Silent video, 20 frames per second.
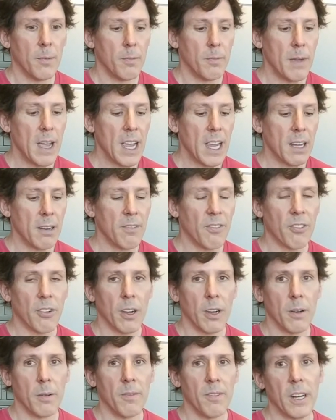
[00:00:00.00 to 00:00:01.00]
made
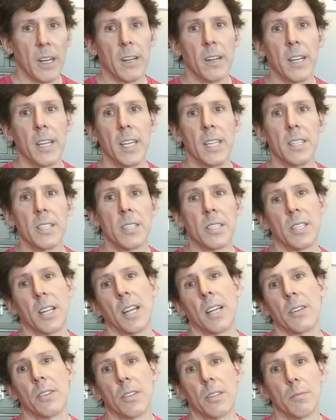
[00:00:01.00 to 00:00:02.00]
from very
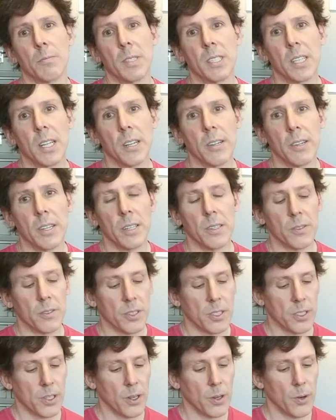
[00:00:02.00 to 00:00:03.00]
standard
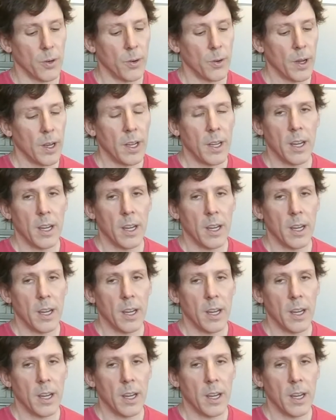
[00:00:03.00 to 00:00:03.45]
materials. So